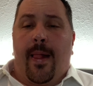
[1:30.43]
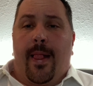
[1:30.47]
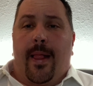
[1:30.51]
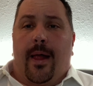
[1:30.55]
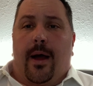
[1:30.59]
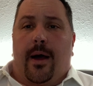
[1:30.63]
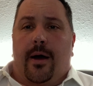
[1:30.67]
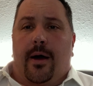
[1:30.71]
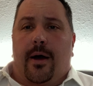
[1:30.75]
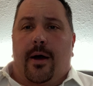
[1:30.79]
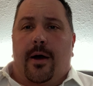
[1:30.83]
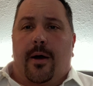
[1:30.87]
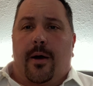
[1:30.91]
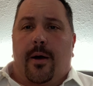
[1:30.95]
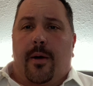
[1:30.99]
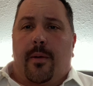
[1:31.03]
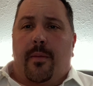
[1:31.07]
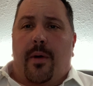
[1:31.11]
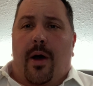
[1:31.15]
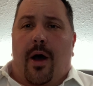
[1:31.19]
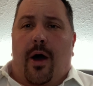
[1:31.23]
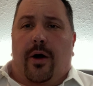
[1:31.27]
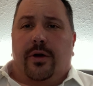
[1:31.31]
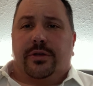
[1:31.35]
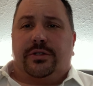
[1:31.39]

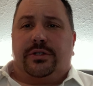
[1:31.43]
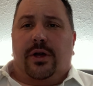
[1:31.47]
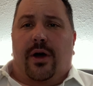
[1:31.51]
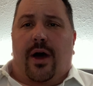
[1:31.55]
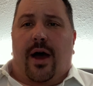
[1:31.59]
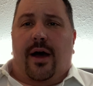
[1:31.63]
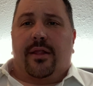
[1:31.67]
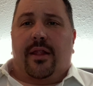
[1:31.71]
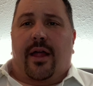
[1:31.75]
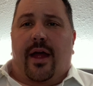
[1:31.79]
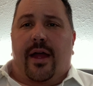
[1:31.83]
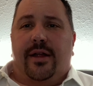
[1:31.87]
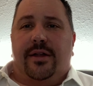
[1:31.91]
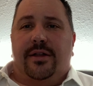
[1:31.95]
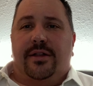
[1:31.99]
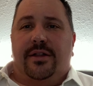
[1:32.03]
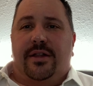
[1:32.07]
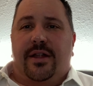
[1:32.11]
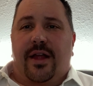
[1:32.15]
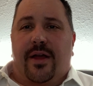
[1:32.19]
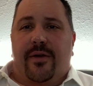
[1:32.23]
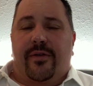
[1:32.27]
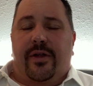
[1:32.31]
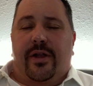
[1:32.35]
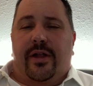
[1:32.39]
Also, I like
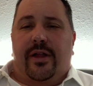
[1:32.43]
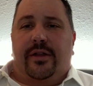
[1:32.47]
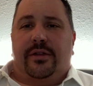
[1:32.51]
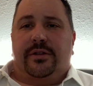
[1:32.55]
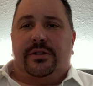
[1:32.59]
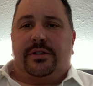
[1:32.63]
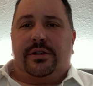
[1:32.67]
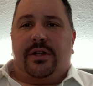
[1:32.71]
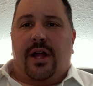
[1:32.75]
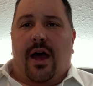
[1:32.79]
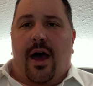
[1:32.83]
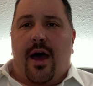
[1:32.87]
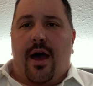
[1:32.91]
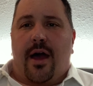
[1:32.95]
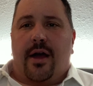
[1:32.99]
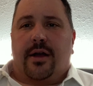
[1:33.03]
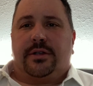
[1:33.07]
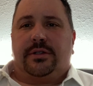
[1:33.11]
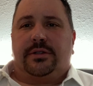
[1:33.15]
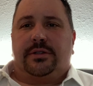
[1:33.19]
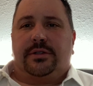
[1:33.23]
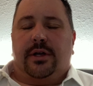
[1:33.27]
dividend stocks.